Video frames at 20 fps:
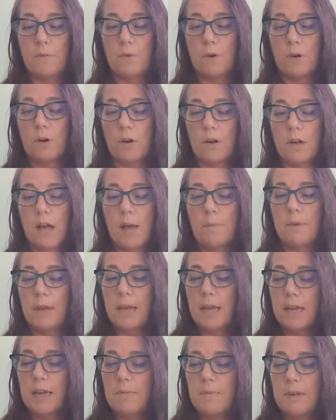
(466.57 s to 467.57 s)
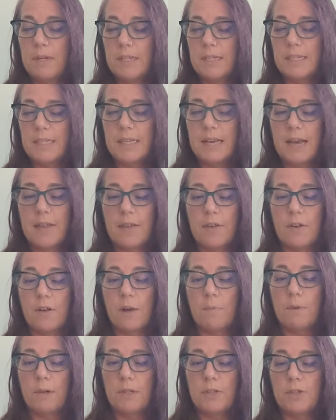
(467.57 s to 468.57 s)
and work, I began to piece together
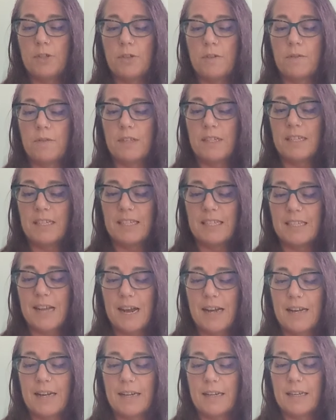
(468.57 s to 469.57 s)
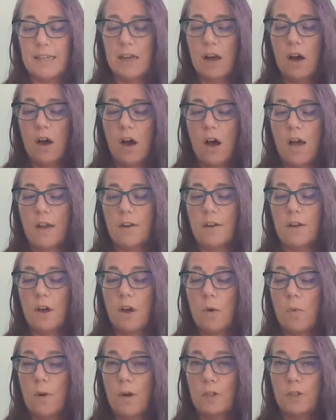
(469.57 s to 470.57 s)
a picture of the decidedly odd
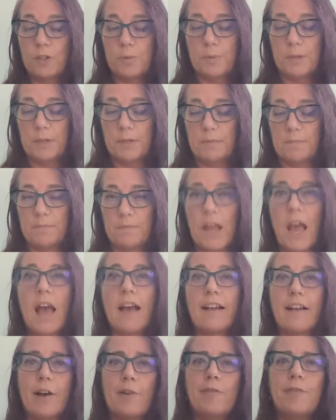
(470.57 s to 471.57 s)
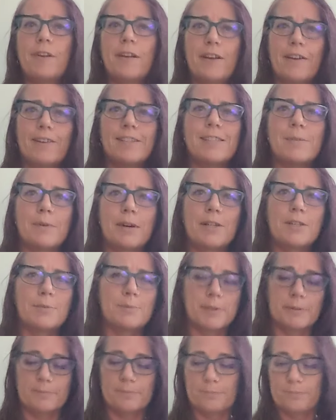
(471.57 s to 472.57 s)
Welshman. Go figure, he's a
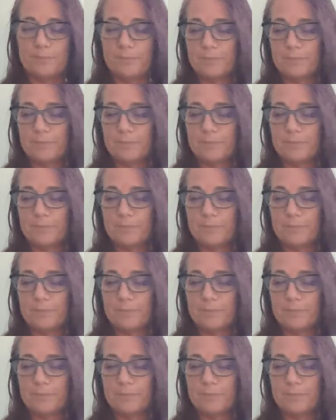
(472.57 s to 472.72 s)
Welshman.